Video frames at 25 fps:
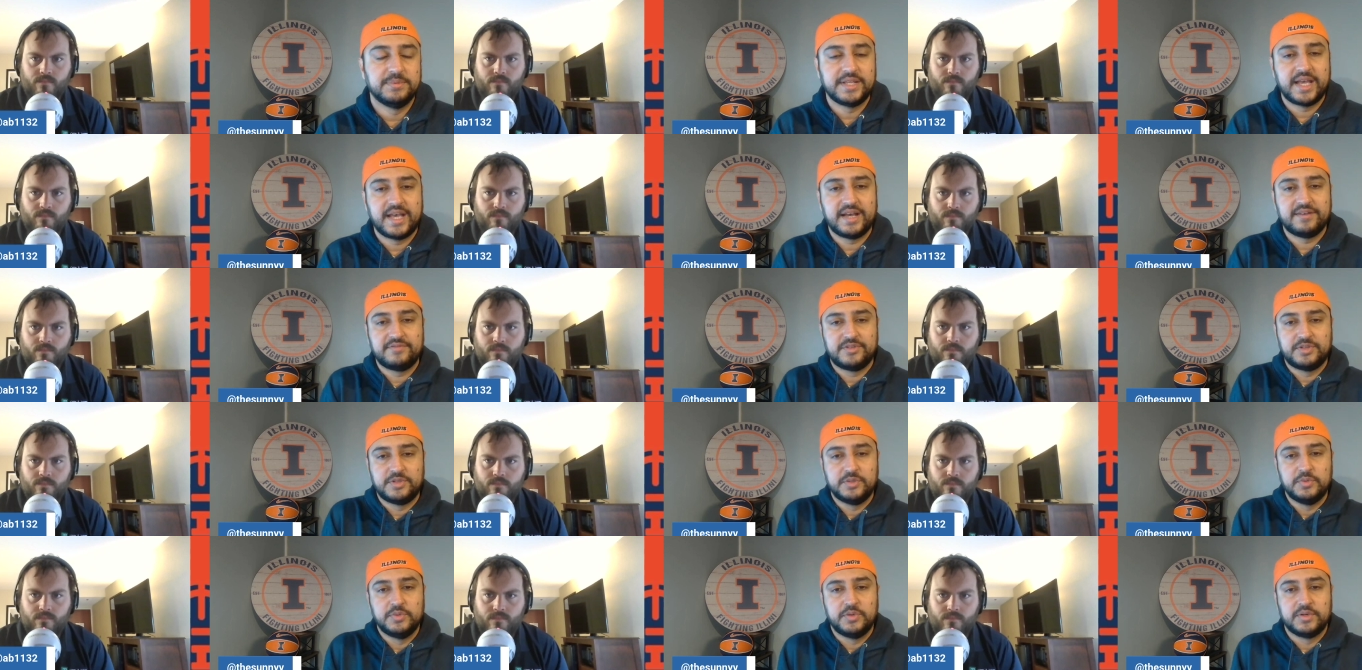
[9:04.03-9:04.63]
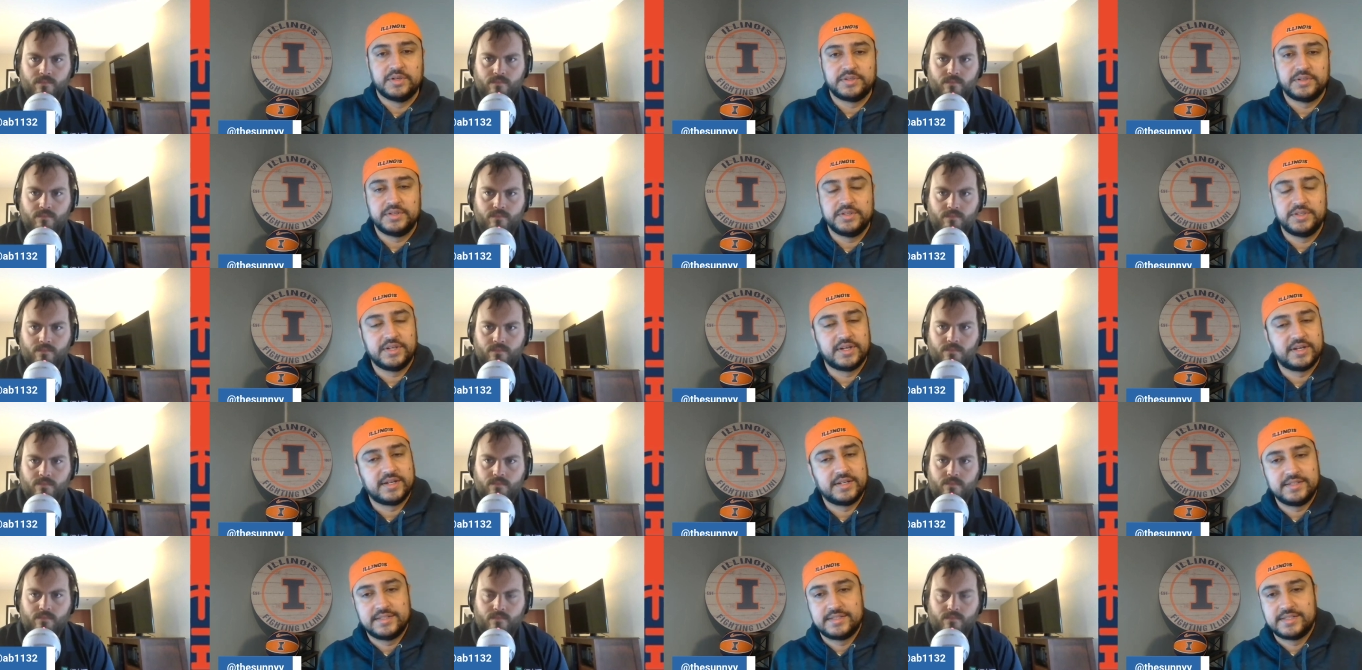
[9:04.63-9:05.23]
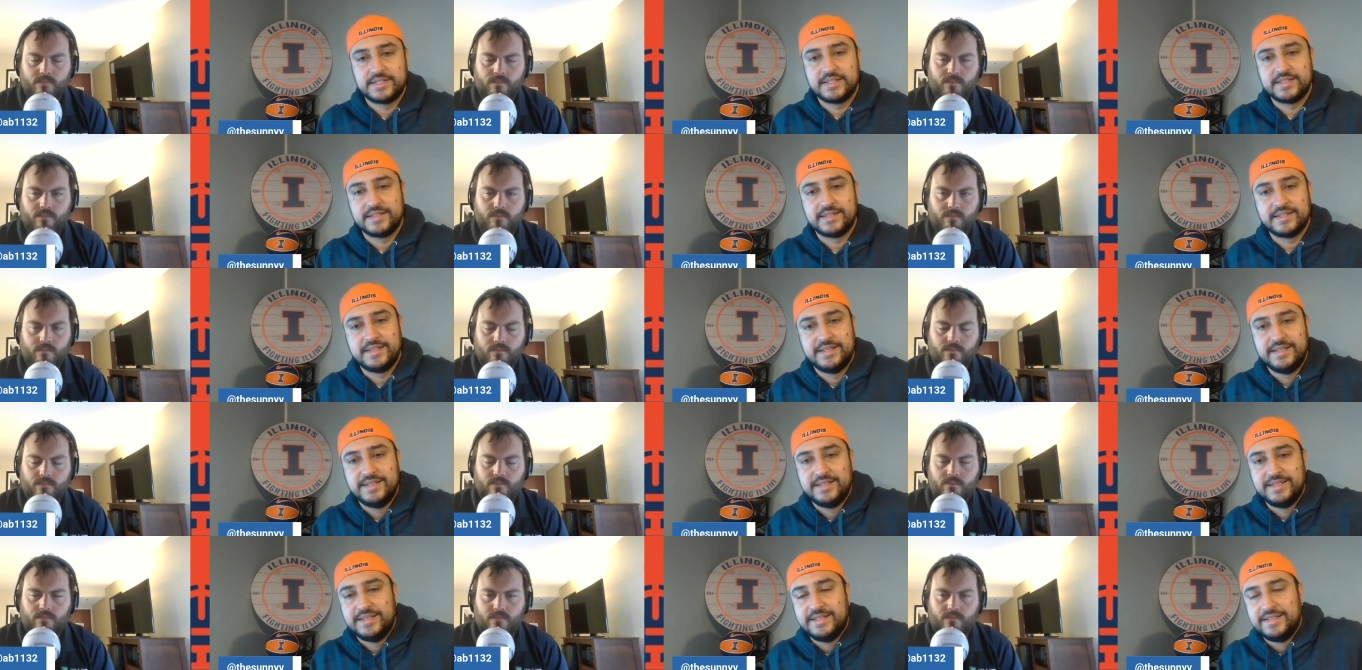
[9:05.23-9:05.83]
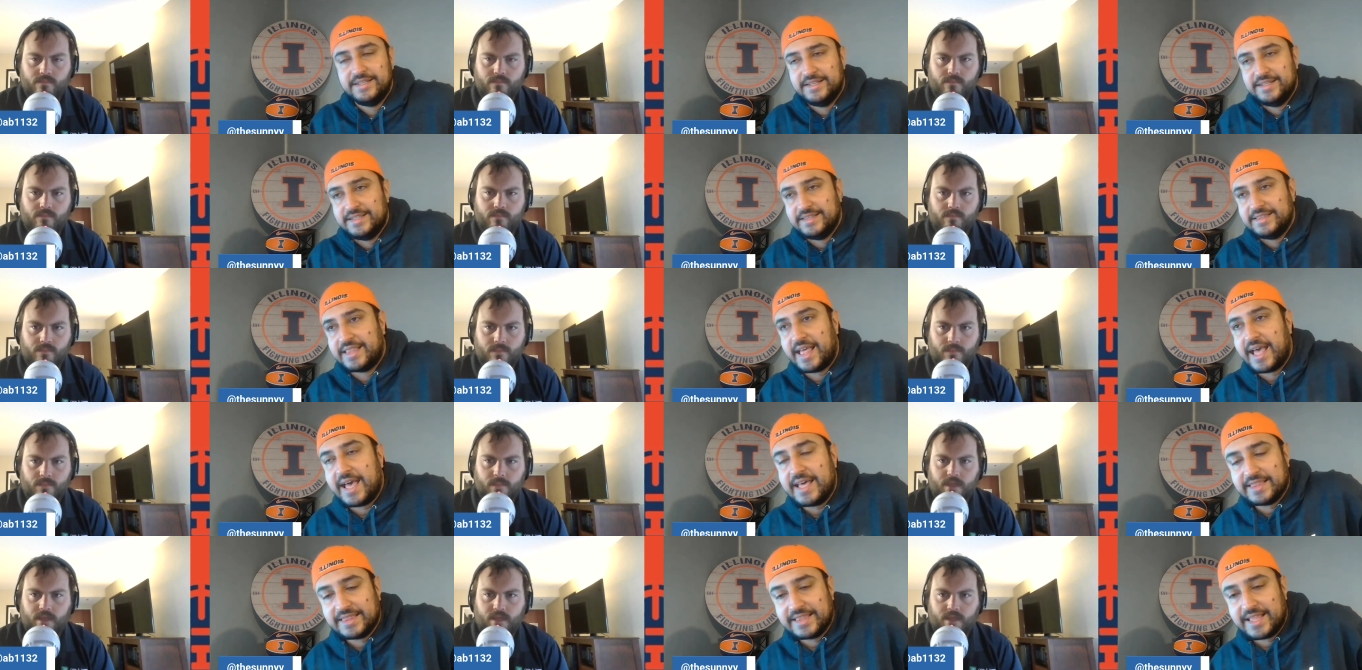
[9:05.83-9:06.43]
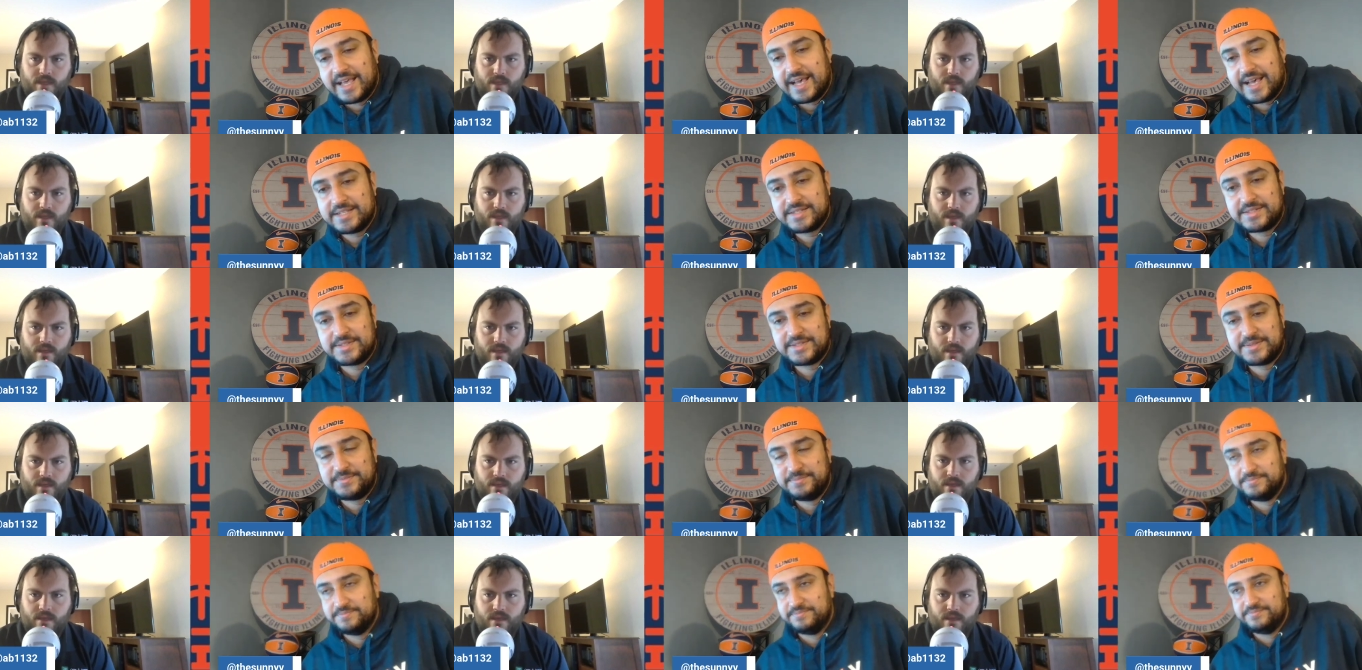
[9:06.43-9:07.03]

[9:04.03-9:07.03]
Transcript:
Speaker 1: to have 200 yards and that last